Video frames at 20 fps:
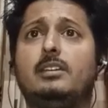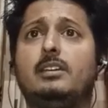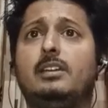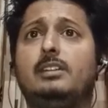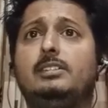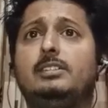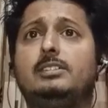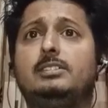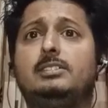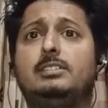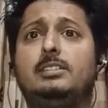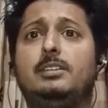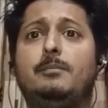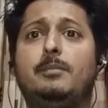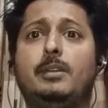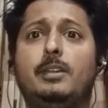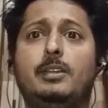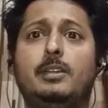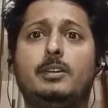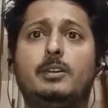and just
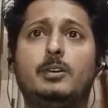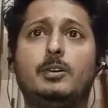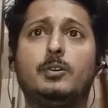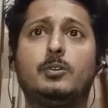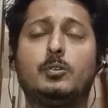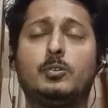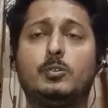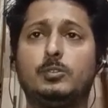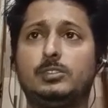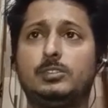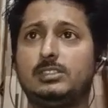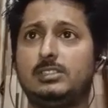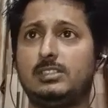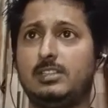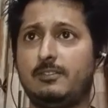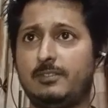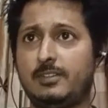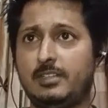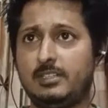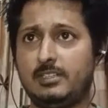simply rook to
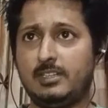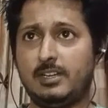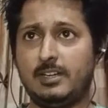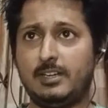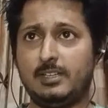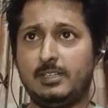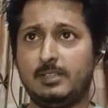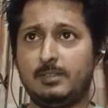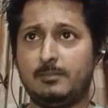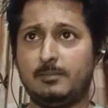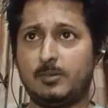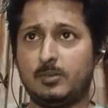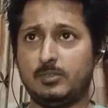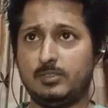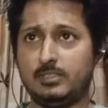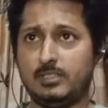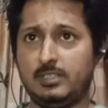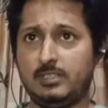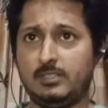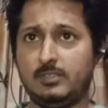g7, hitting the pawn,
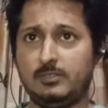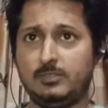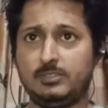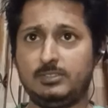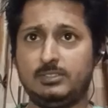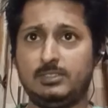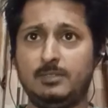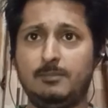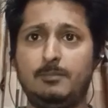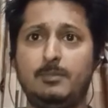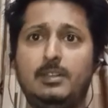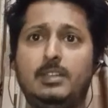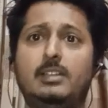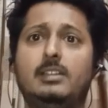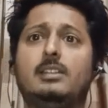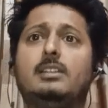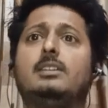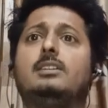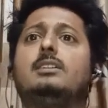and now just simply